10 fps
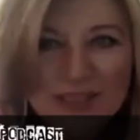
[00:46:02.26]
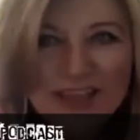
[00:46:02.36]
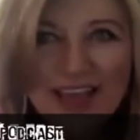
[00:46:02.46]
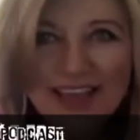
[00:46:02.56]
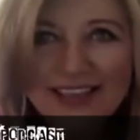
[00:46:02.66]

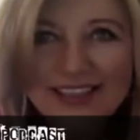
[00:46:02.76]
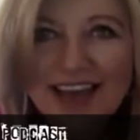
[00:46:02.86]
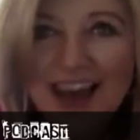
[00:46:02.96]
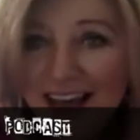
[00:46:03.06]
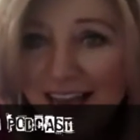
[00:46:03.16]
like,
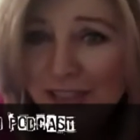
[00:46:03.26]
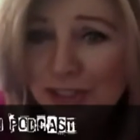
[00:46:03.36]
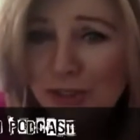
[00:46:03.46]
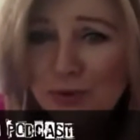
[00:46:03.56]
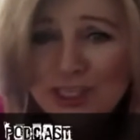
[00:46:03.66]
God did
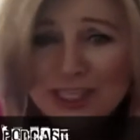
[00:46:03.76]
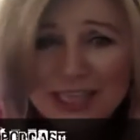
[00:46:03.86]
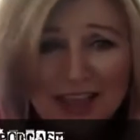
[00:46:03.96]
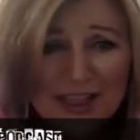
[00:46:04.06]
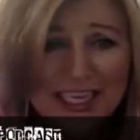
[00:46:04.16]
you
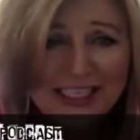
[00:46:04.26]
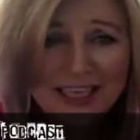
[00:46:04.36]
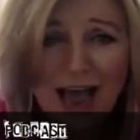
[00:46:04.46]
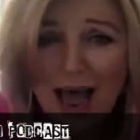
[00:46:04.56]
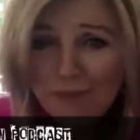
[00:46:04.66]
set this
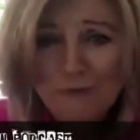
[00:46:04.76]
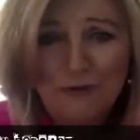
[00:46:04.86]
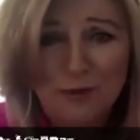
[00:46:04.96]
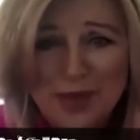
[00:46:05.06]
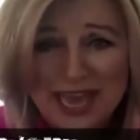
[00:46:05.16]
up
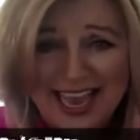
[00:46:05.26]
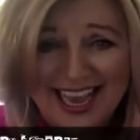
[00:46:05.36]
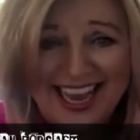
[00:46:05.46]
for me?